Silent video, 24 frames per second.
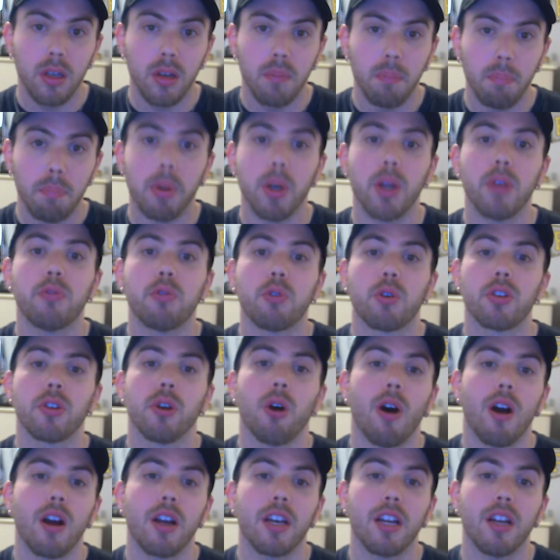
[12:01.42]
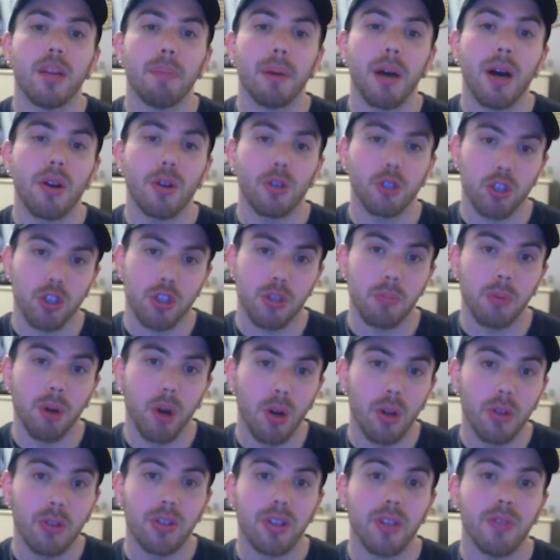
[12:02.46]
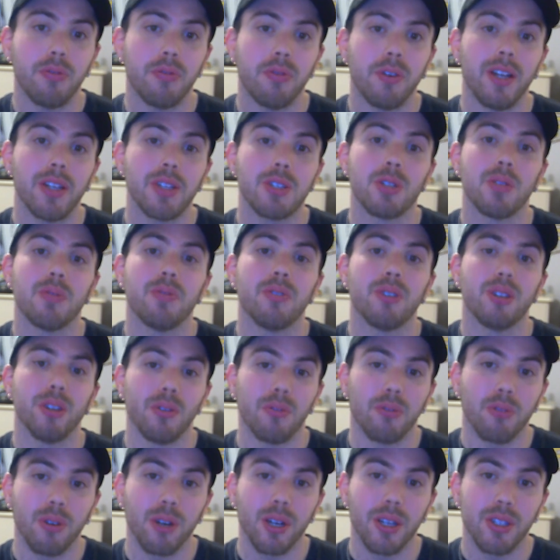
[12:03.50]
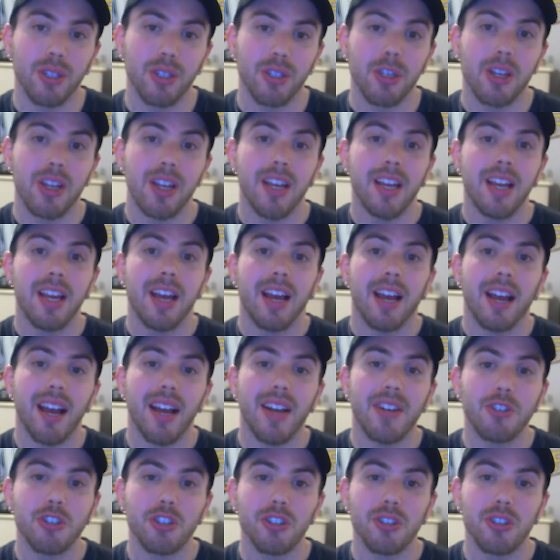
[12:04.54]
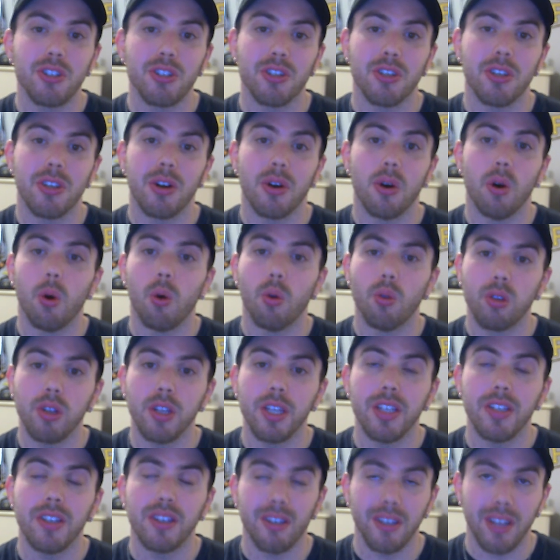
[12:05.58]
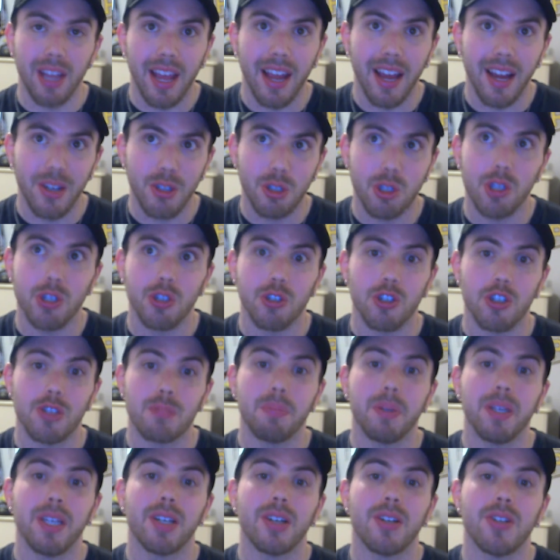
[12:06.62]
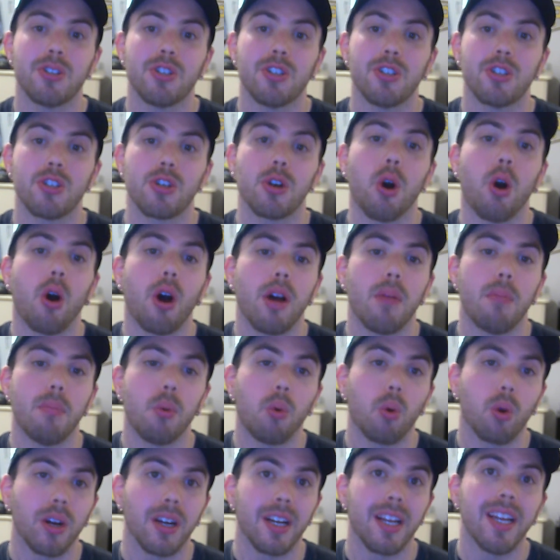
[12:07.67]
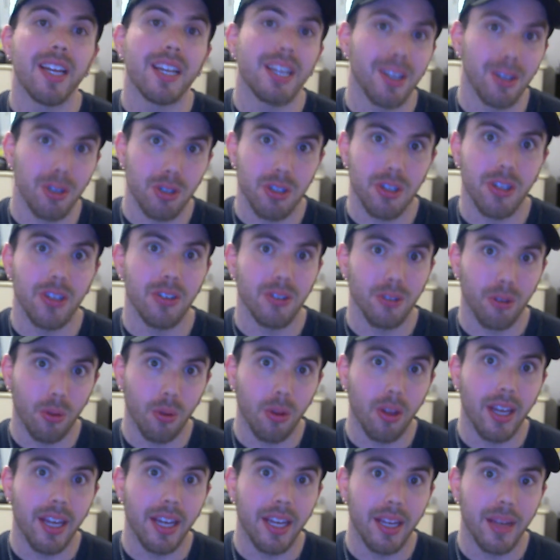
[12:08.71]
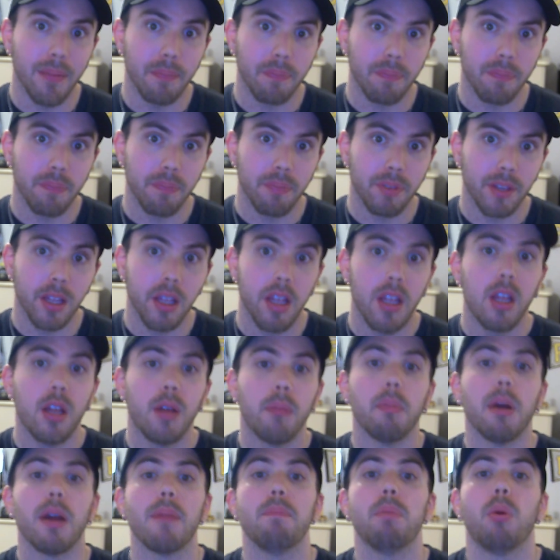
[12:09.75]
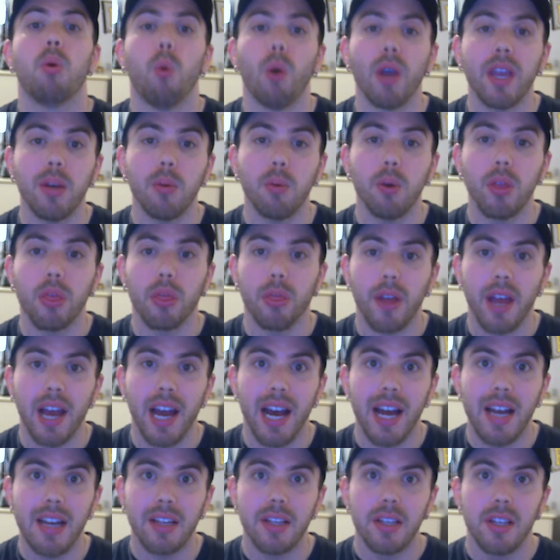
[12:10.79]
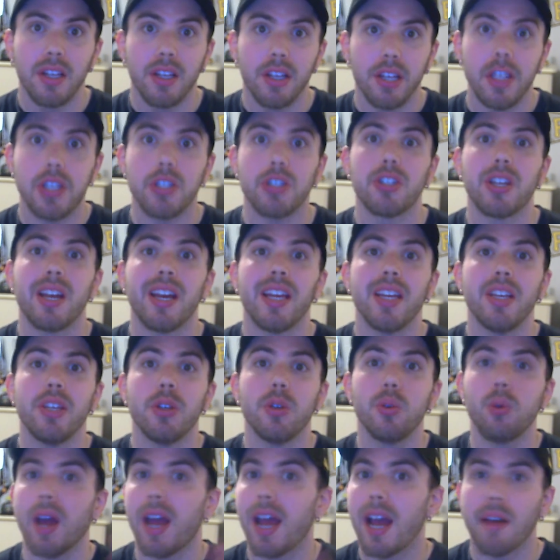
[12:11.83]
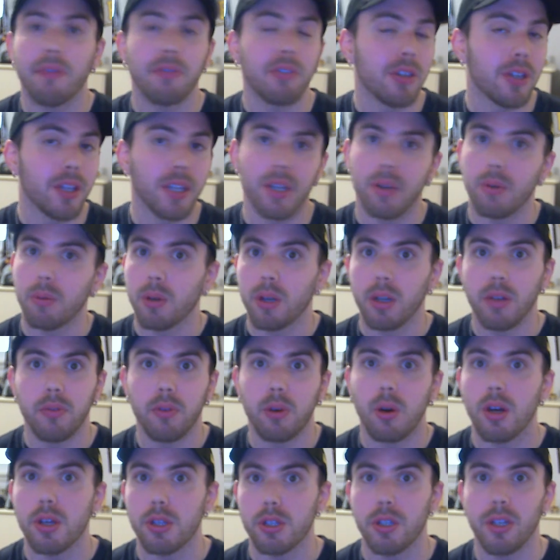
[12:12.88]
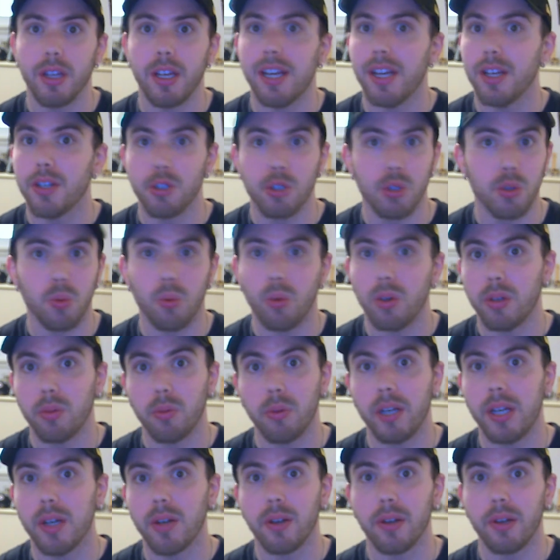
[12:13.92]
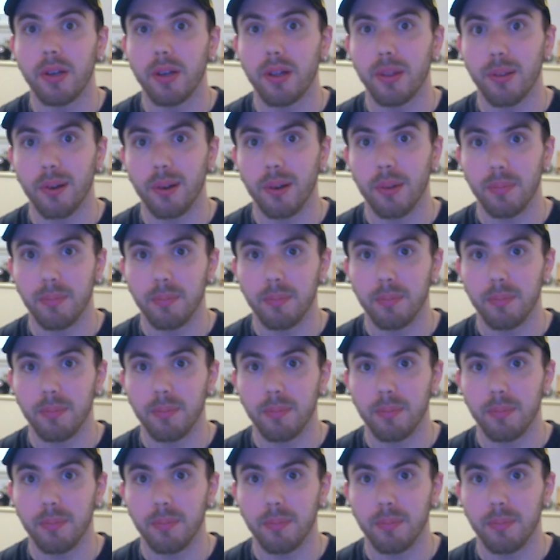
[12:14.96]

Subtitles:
but if we're talking about a small defensive difference, Hedges only has it just because he's caught more innings than DeLay. My point with that is that you have to get rid of Austin Hedges one way or another